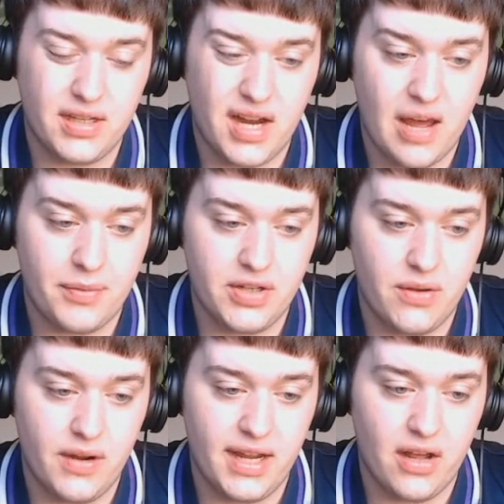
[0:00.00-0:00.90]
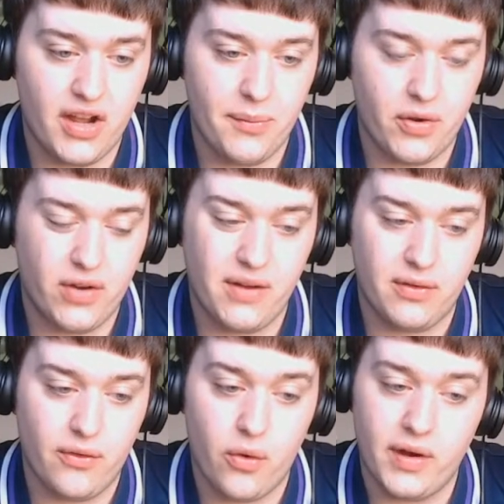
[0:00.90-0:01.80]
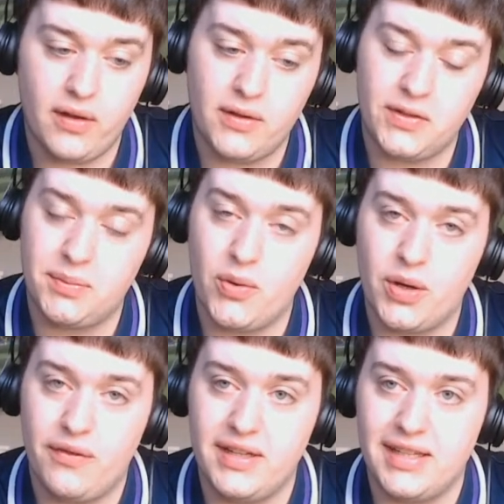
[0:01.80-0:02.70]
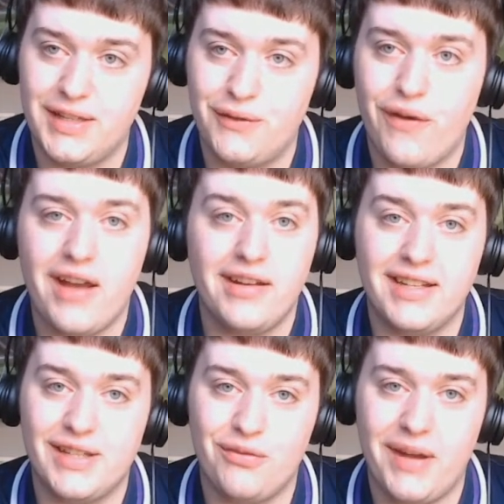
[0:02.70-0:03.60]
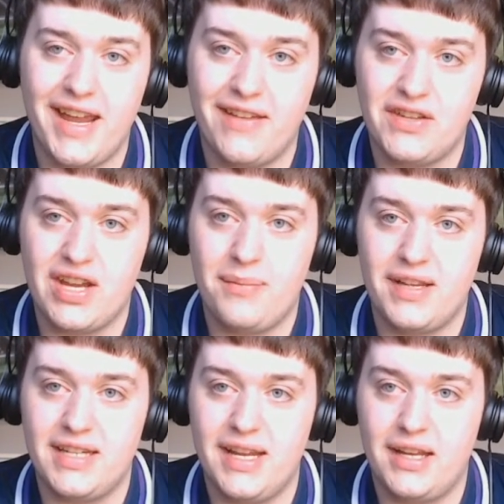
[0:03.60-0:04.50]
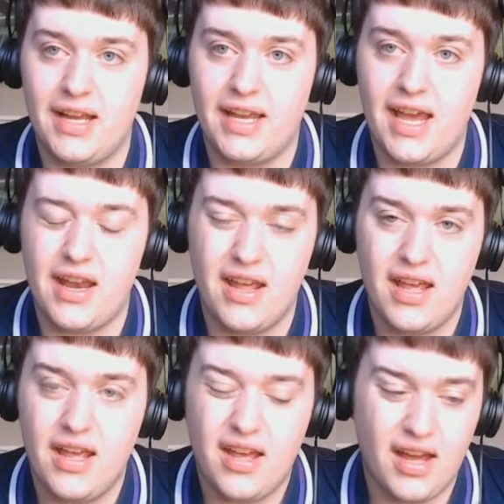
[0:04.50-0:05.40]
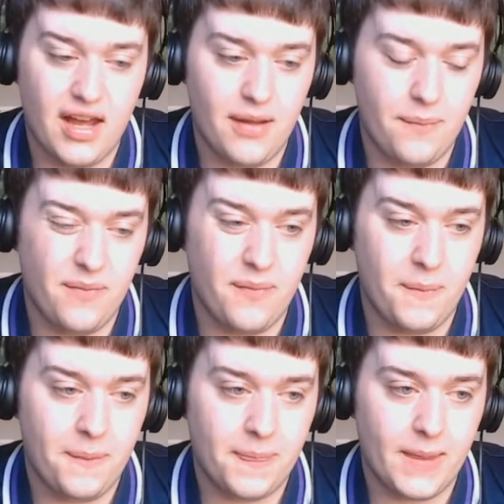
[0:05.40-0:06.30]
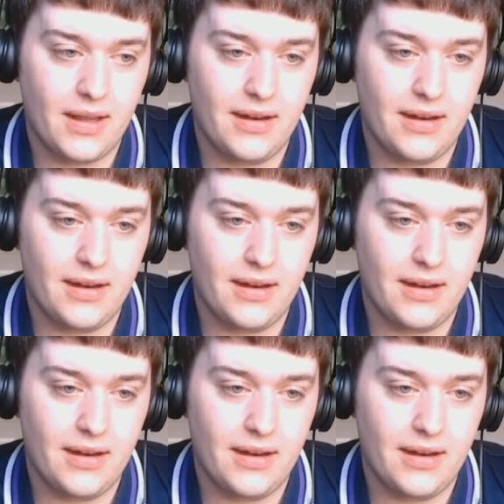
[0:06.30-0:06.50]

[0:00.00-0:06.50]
It's an opportunity I'm grateful for." He also spoke of his, his fondness of playing in the Champions League again. Um,